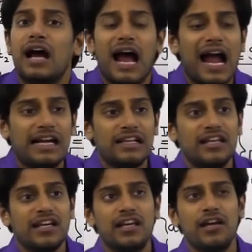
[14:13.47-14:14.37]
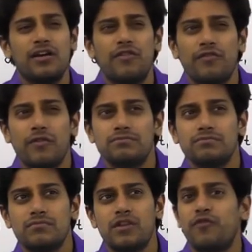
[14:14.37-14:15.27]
and they give the